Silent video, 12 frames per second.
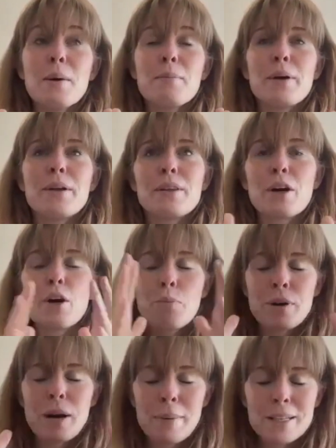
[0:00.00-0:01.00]
But the
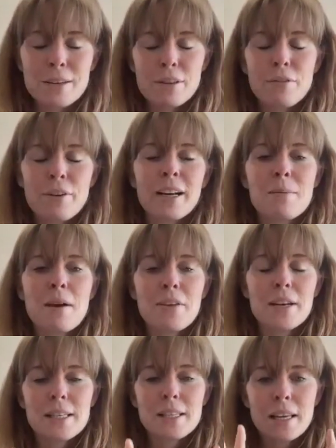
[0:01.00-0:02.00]
whole premise of the Franklin
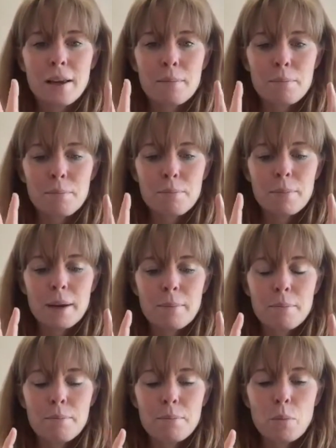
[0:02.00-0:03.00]
method is
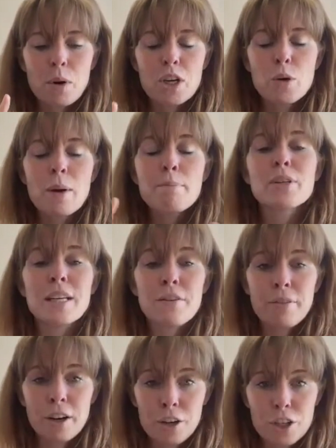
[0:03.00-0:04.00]
when you
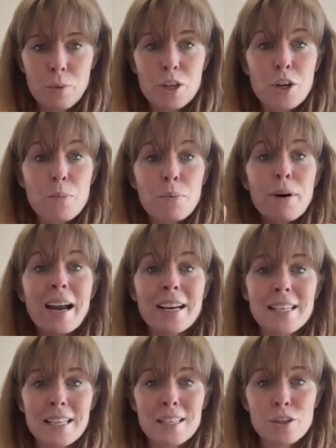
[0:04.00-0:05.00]
embody function, when you
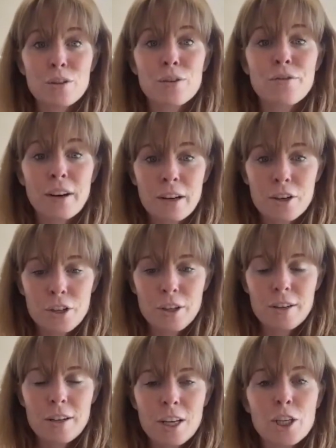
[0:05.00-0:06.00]
practice good
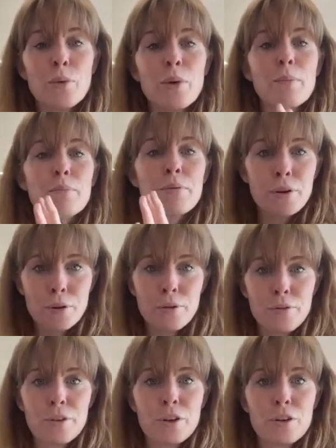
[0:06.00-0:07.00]
function, you
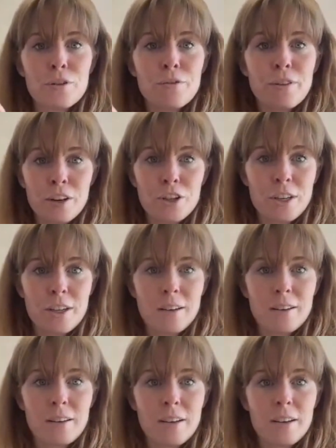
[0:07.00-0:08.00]
improve good
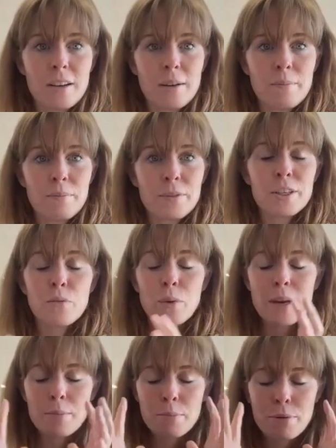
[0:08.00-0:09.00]
function. So if
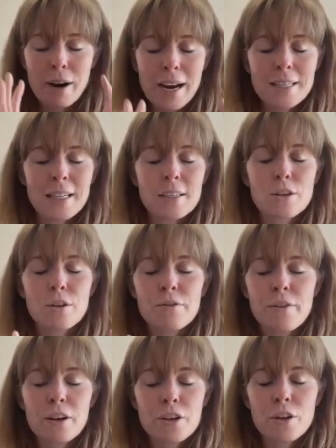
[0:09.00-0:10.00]
we practice good
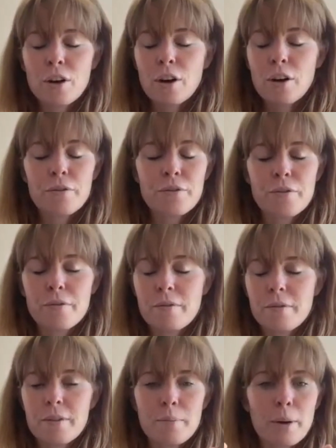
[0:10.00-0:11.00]
function of
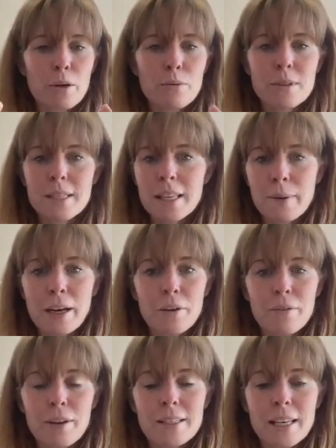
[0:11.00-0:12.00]
the bones in the
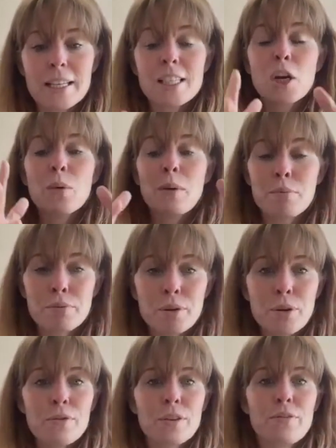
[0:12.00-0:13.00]
pelvis, it's going to
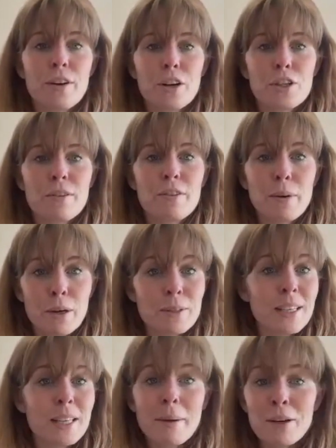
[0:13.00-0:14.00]
improve the function of the
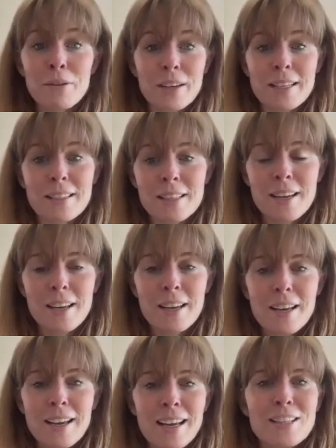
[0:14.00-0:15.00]
bones in the pelvis.
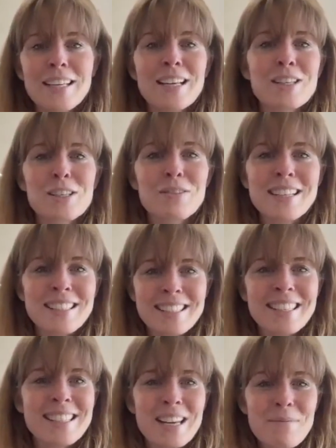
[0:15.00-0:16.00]
It stands to
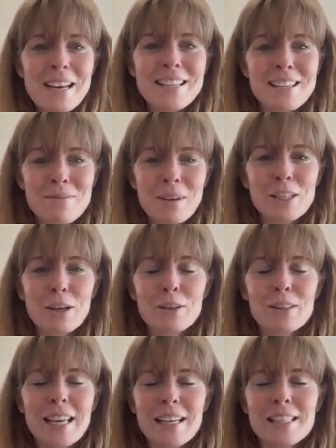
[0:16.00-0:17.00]
reason, doesn't it? It makes
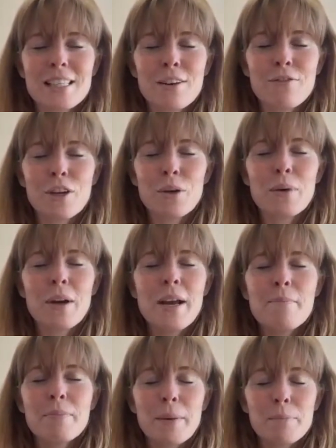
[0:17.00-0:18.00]
total sense. If you
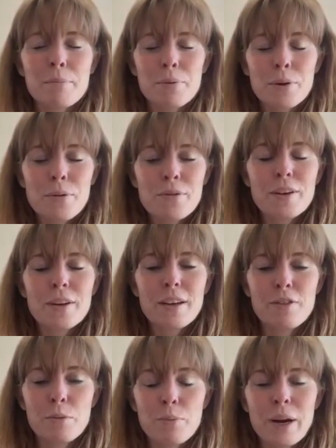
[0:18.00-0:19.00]

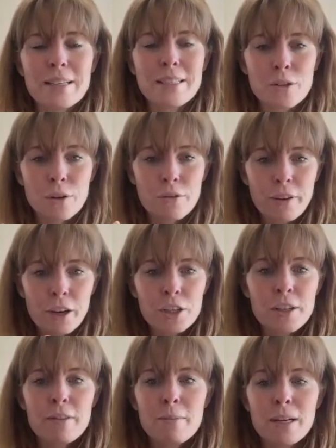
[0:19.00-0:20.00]
practice good
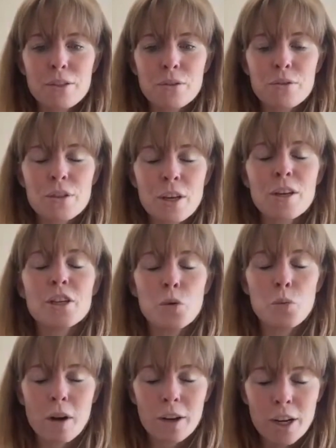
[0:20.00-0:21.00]
function of the muscles,
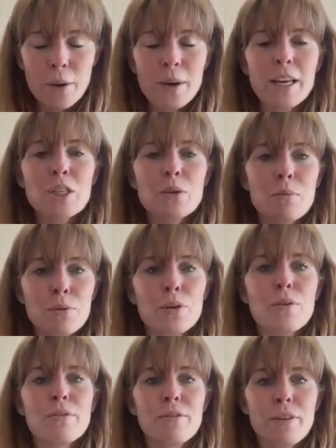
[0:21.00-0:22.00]
you are going to
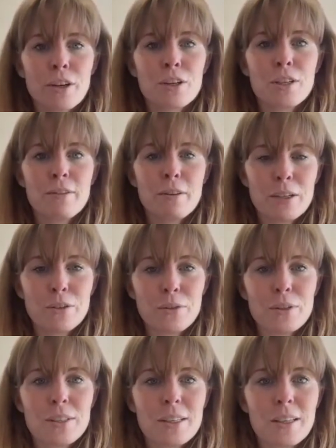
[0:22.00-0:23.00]
improve the function of the
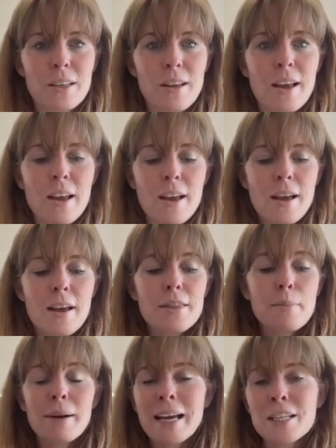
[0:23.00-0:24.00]
muscles.
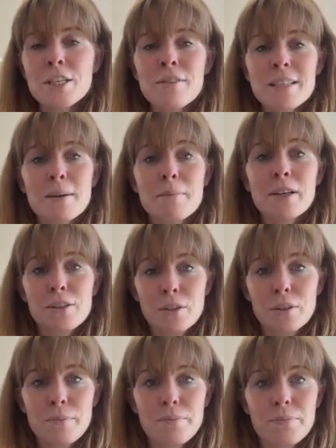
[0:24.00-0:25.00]
The bladder is a
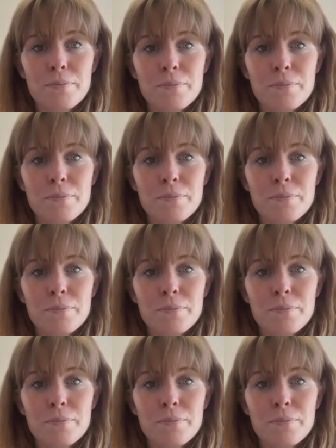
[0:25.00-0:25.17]
muscle.